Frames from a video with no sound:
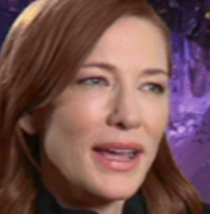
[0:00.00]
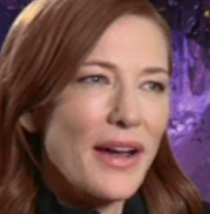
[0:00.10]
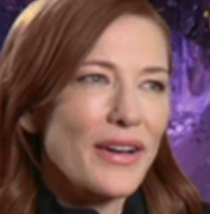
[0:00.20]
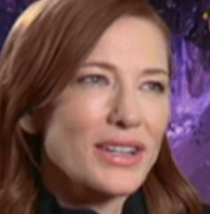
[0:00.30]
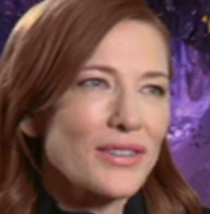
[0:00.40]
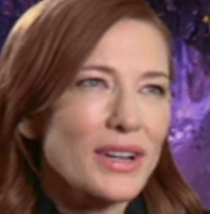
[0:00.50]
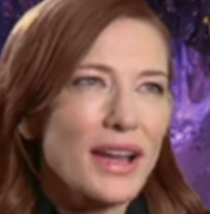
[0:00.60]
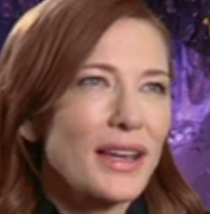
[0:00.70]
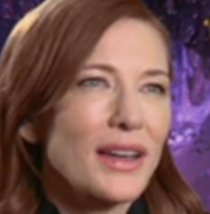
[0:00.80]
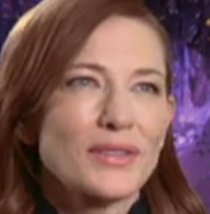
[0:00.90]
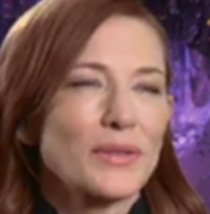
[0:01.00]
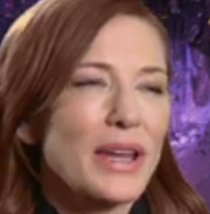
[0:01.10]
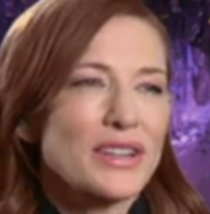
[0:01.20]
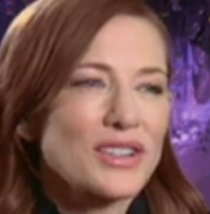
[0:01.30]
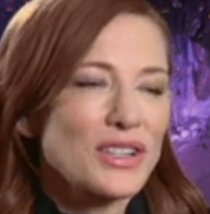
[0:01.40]
character, and I love the
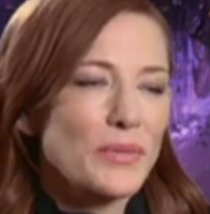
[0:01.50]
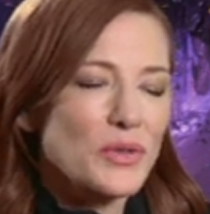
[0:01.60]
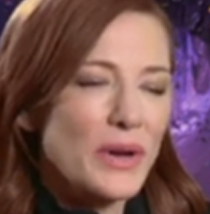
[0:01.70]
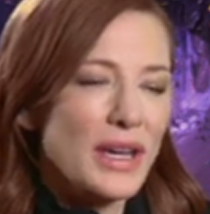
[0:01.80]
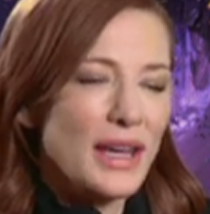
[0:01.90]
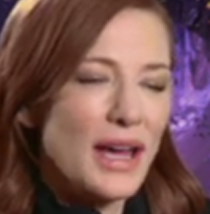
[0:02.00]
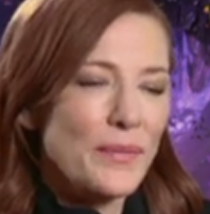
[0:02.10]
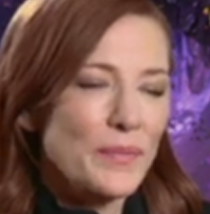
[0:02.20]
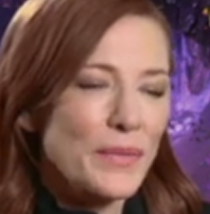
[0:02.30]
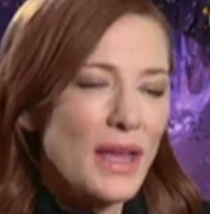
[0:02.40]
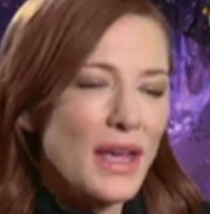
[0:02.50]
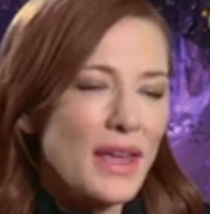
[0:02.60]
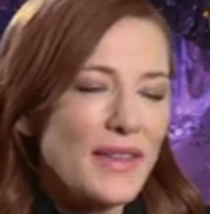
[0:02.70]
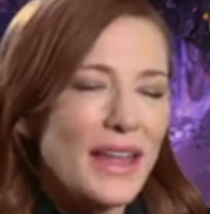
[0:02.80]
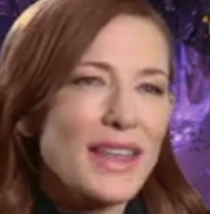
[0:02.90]
relationship between
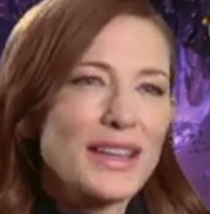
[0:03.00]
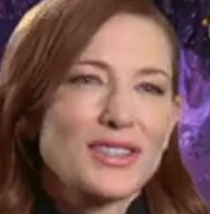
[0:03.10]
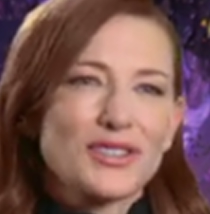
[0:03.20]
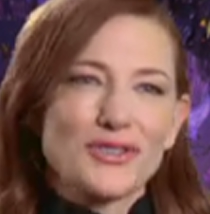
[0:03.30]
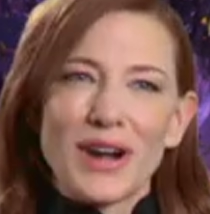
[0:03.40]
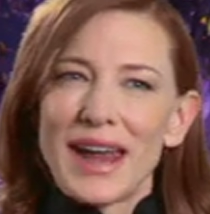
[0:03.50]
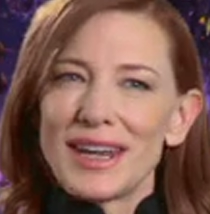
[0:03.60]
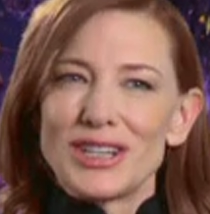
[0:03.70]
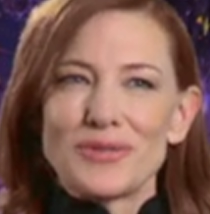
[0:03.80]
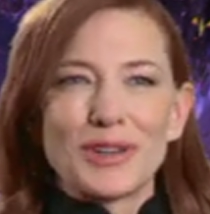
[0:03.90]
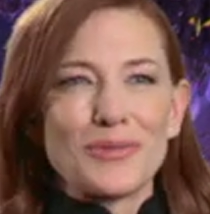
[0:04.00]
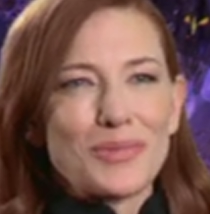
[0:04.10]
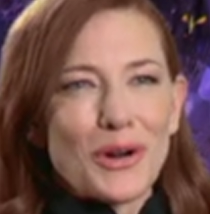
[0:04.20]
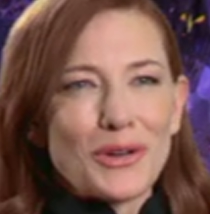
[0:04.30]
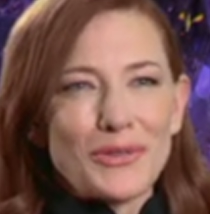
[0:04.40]
that strange little
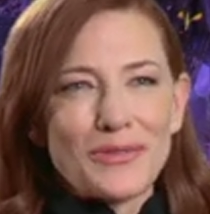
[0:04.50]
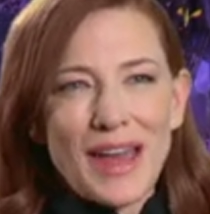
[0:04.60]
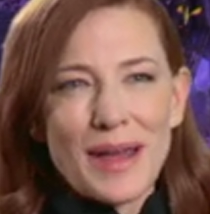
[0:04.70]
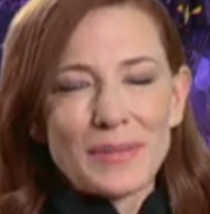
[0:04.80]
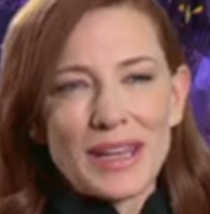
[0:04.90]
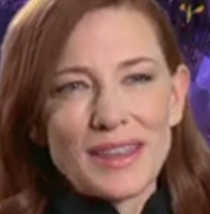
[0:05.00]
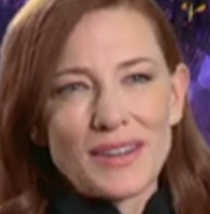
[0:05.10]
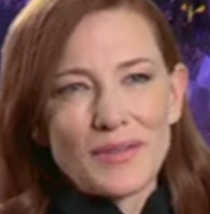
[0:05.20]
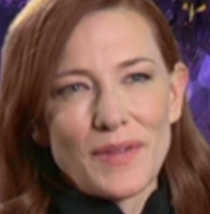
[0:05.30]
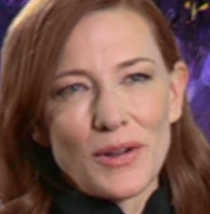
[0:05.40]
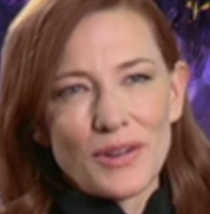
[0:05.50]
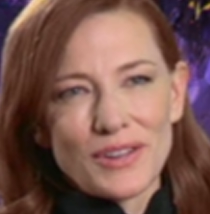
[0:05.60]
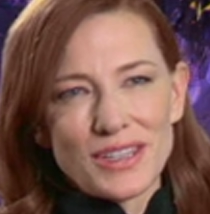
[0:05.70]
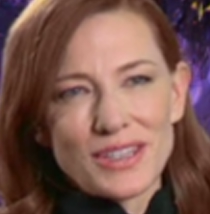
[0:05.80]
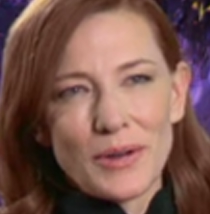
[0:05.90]
broken family that the Valka
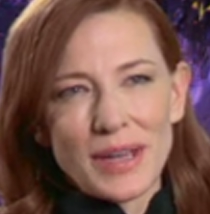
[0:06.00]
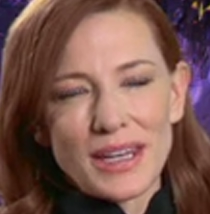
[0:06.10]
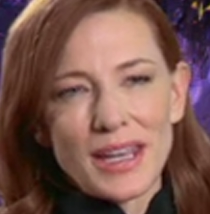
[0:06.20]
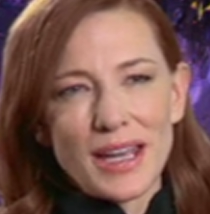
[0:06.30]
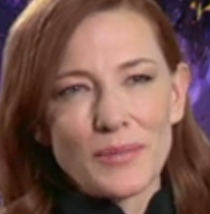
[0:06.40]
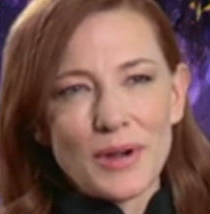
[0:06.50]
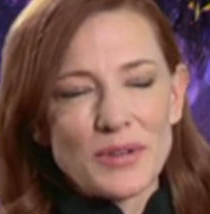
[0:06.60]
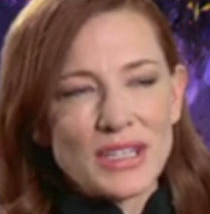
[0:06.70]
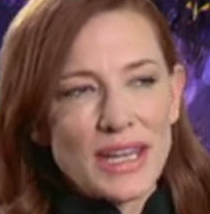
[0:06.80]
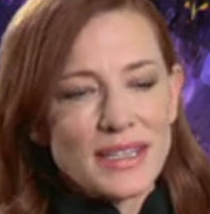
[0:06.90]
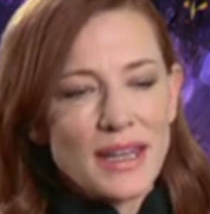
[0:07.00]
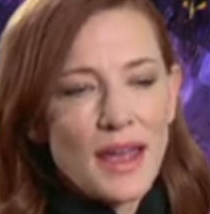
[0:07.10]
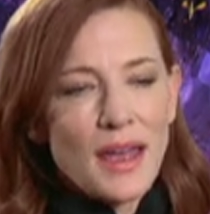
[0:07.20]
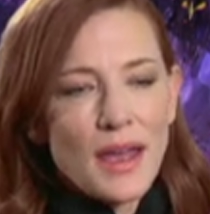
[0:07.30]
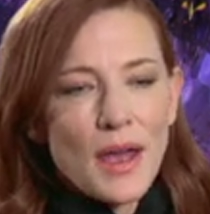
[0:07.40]
and Stoic and Hiccup represent,
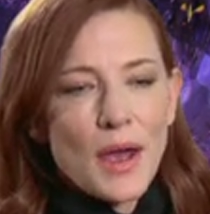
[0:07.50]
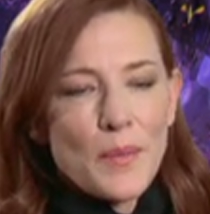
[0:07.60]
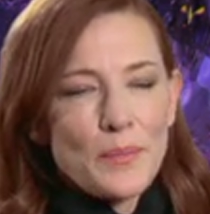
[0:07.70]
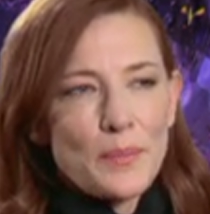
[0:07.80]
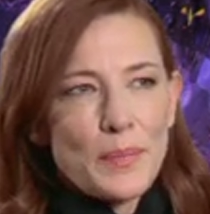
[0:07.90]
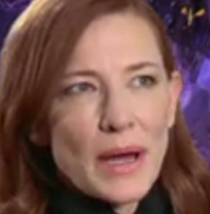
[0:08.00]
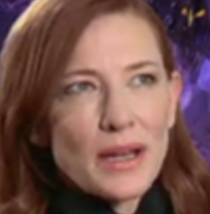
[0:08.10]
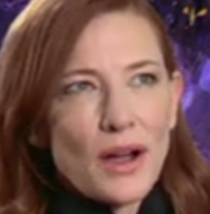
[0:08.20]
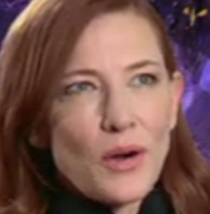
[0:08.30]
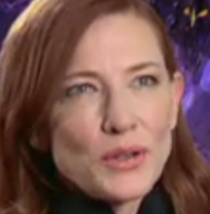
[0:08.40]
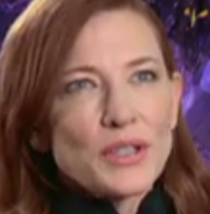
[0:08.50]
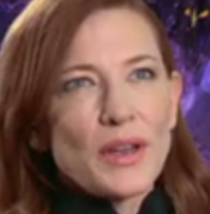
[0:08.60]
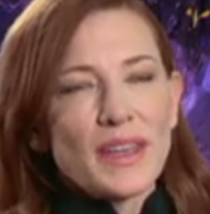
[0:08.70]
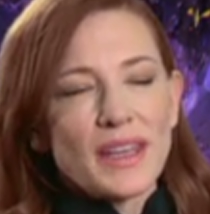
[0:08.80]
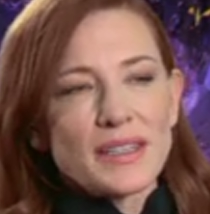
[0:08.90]
but also I
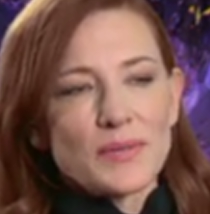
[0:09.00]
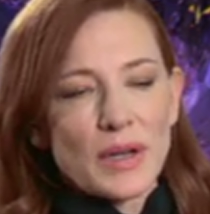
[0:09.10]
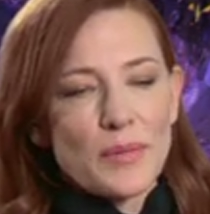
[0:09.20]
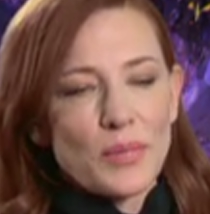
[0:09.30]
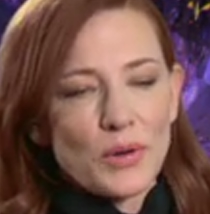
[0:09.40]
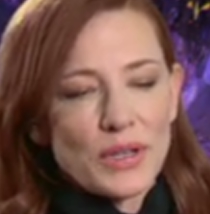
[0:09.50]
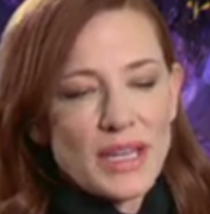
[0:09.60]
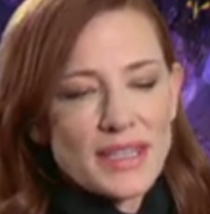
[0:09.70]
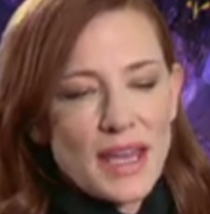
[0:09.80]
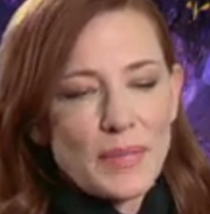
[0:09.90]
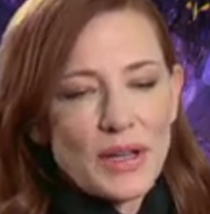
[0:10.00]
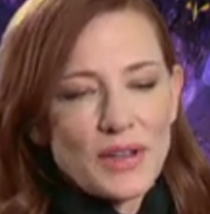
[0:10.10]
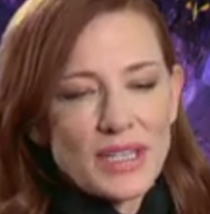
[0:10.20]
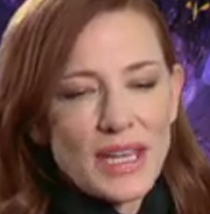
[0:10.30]
think it's really important he's there because